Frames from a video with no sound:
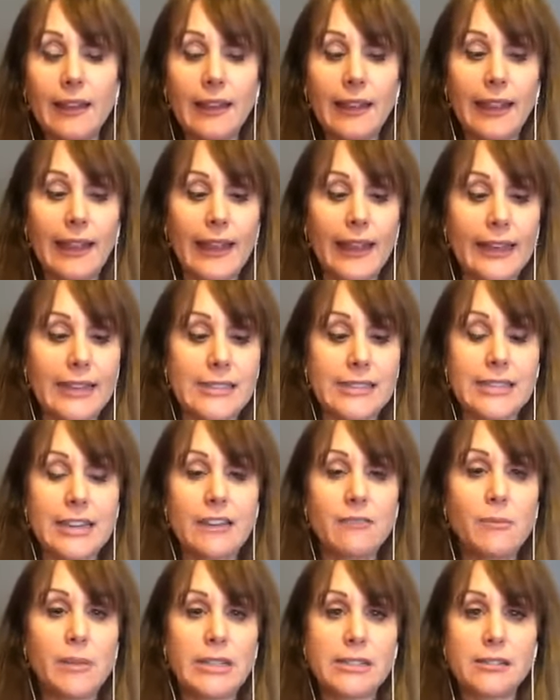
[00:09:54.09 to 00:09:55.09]
And I saved
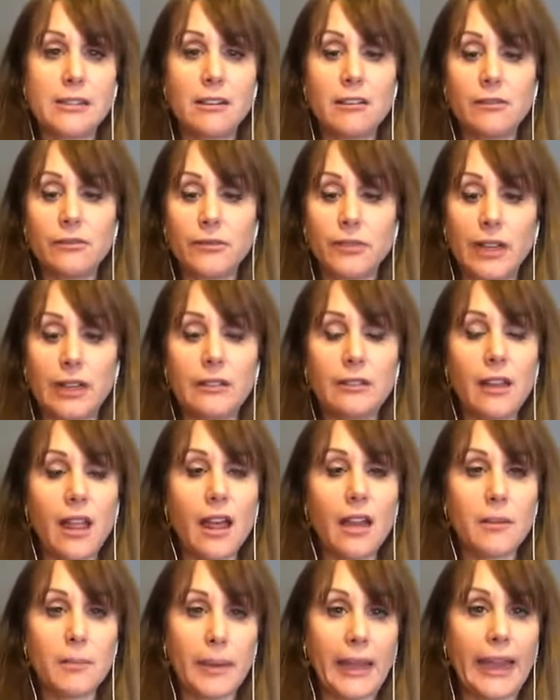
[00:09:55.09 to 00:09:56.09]
myself a lot
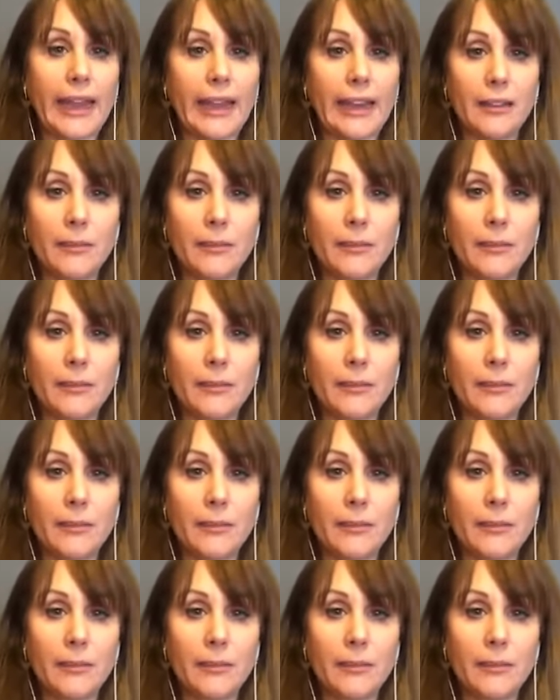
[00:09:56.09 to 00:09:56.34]
of pain